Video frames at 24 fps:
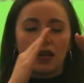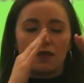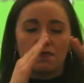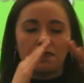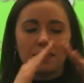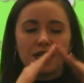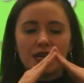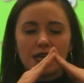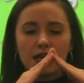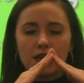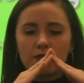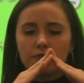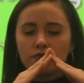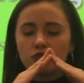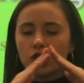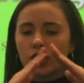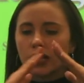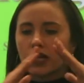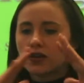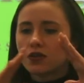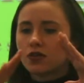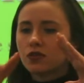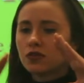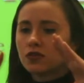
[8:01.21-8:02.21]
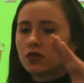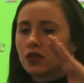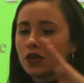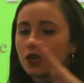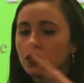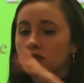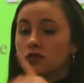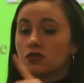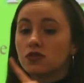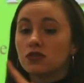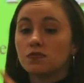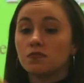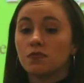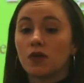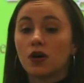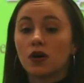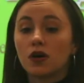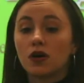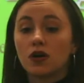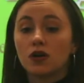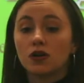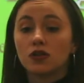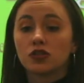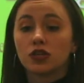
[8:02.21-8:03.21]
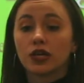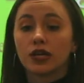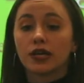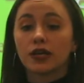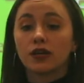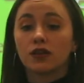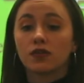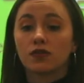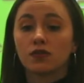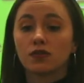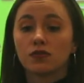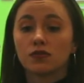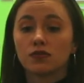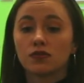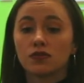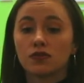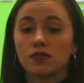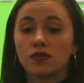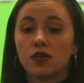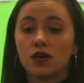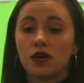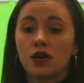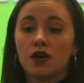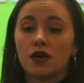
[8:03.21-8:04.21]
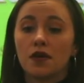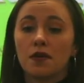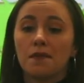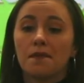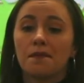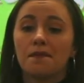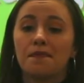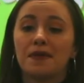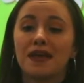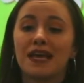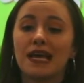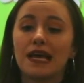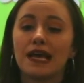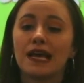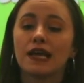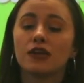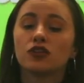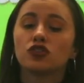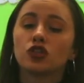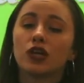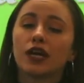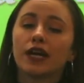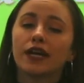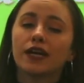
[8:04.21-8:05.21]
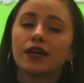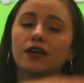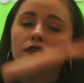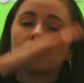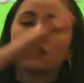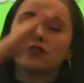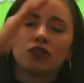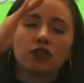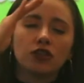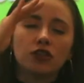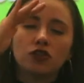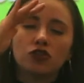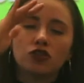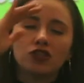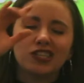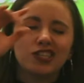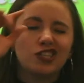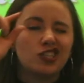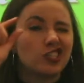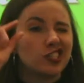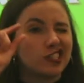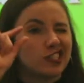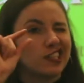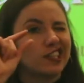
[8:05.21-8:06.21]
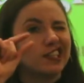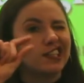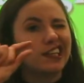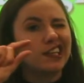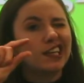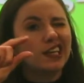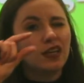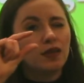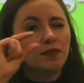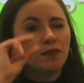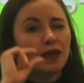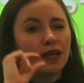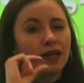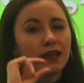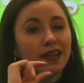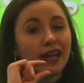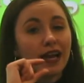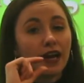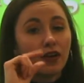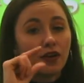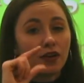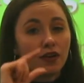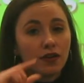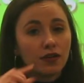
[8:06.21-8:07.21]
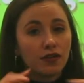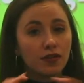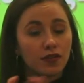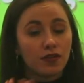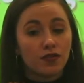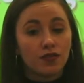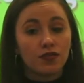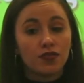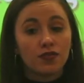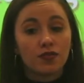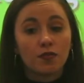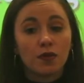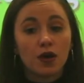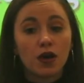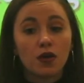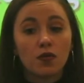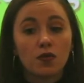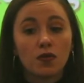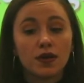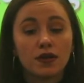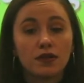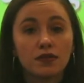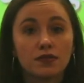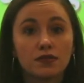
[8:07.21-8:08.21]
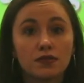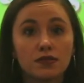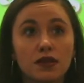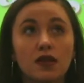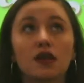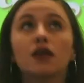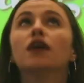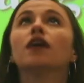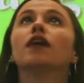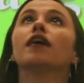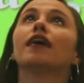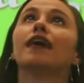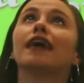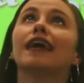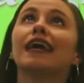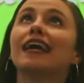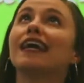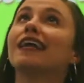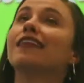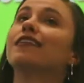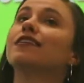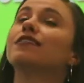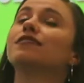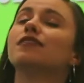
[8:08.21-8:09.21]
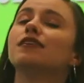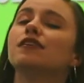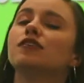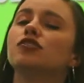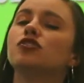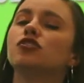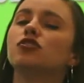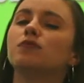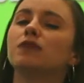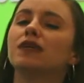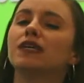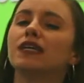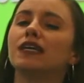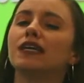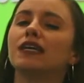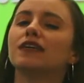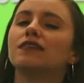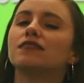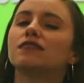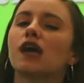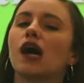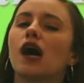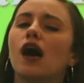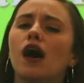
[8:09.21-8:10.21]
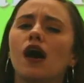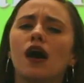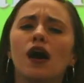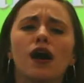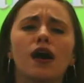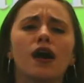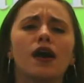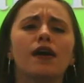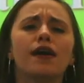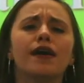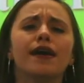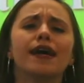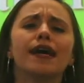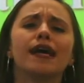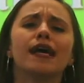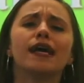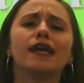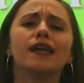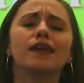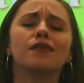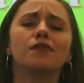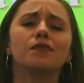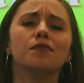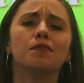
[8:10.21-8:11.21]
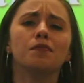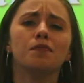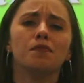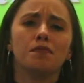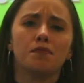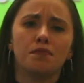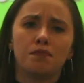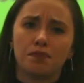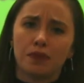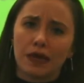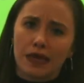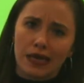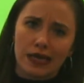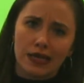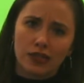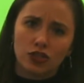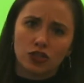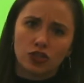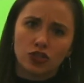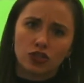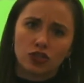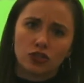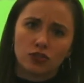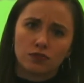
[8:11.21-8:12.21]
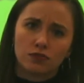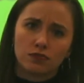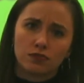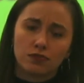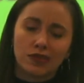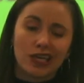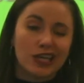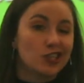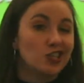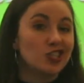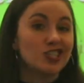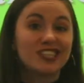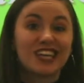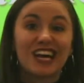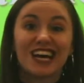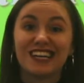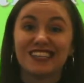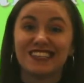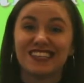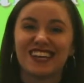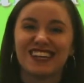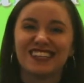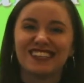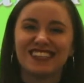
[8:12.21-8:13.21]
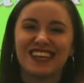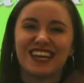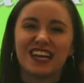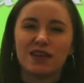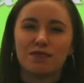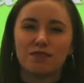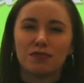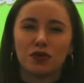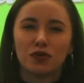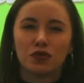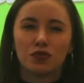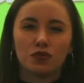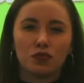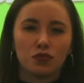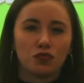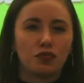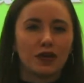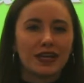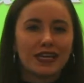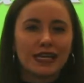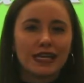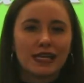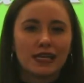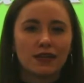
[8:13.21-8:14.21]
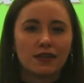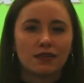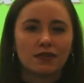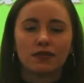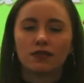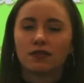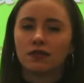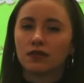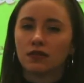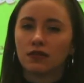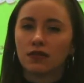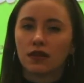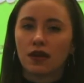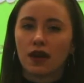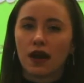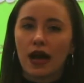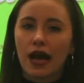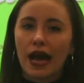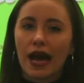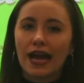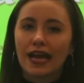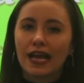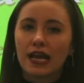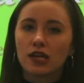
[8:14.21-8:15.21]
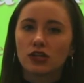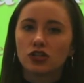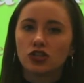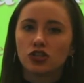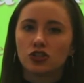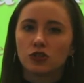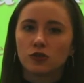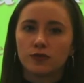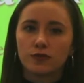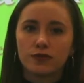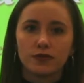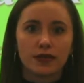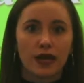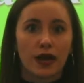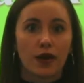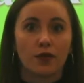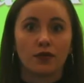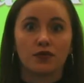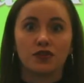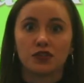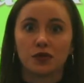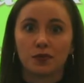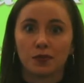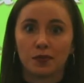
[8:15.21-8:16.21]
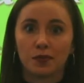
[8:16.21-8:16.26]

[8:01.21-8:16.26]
medium triangles, small triangles. Big triangles are usually just a little bit louder than small ones. And this instrument is unpitched. It just has that same ringing, high-ish sound.